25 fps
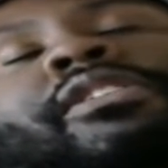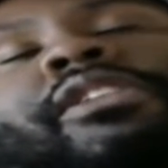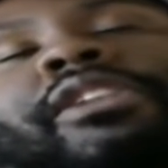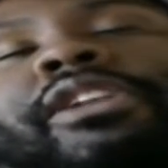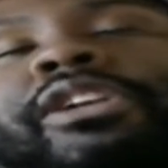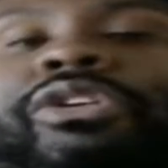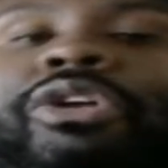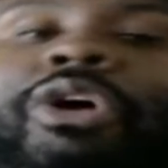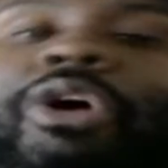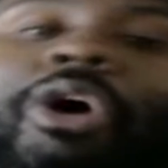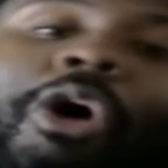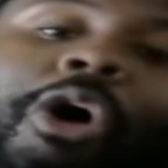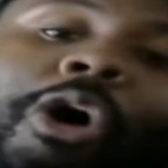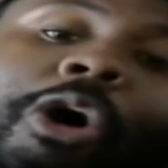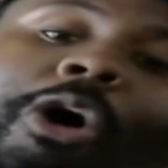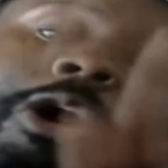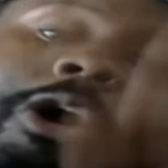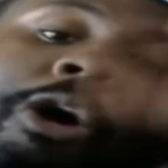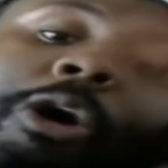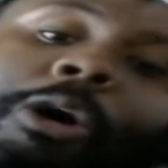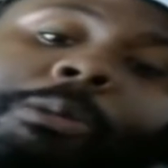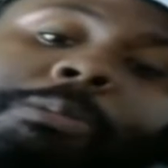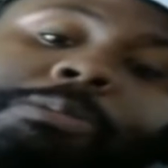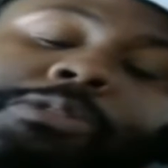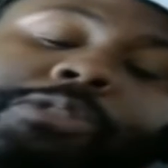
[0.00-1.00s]
an
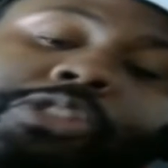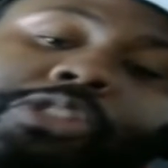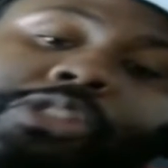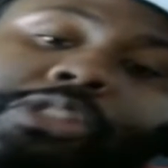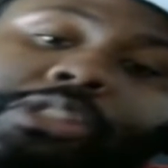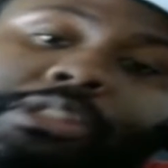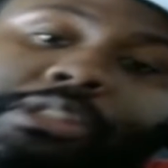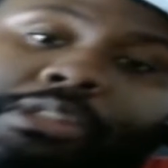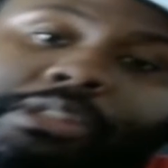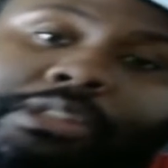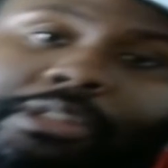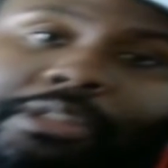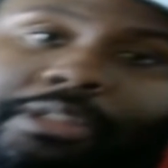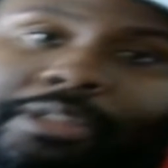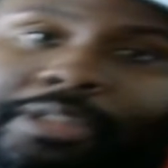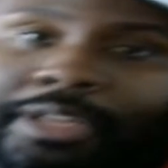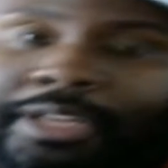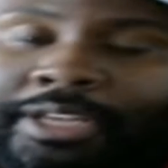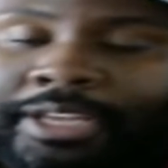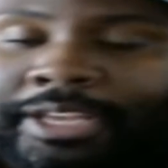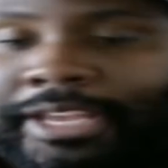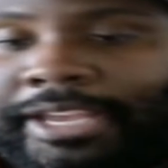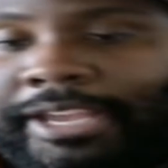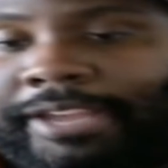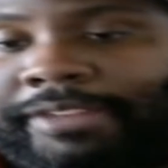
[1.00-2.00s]
option.
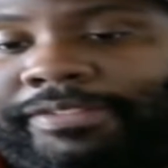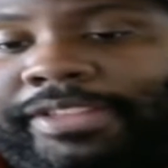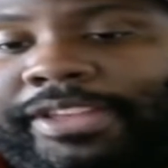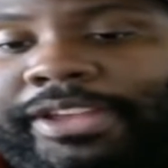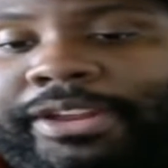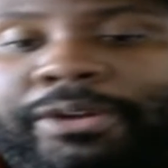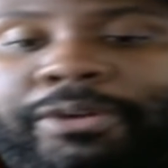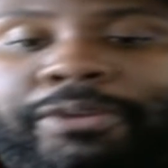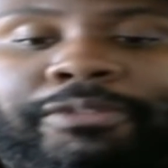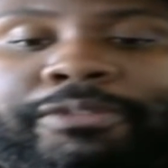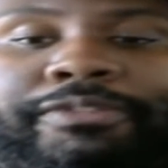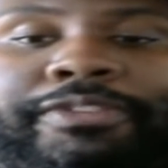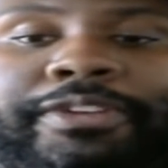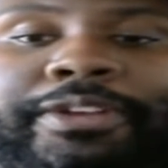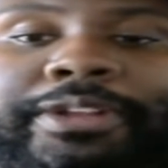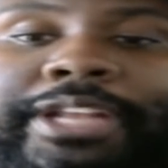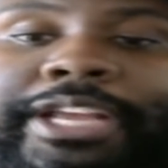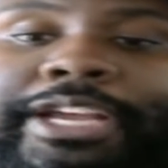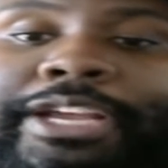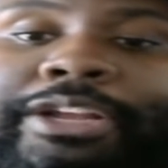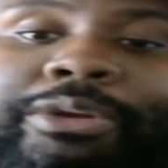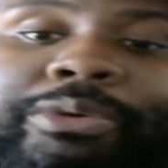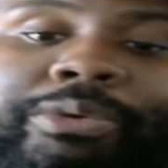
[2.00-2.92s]
If they don't feel like